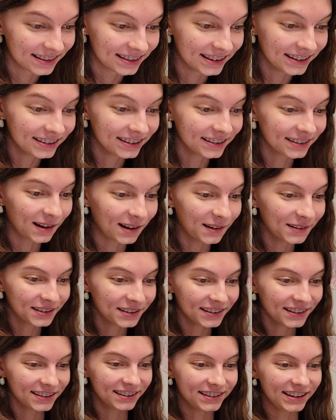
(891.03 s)
This is
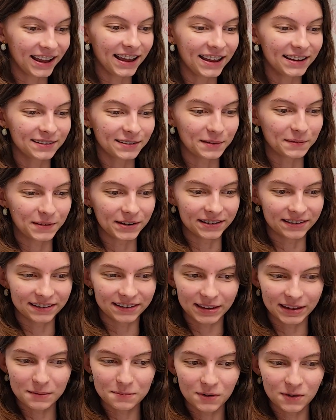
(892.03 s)
also the stage when
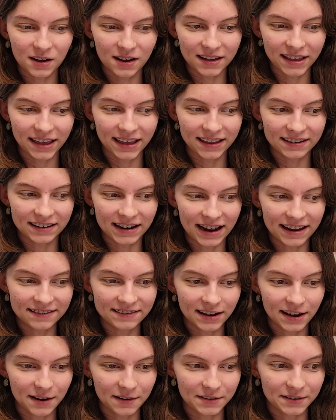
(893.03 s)
sleepwalking, night
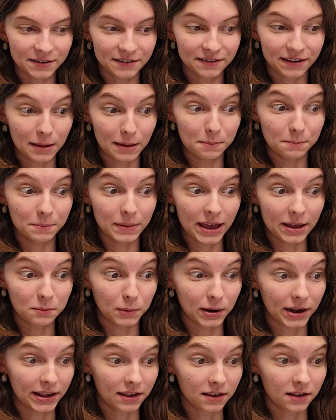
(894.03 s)
terrors, and
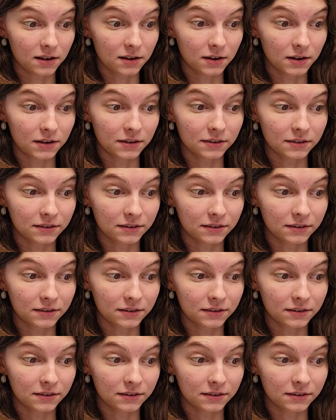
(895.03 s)
bedwetting occurs.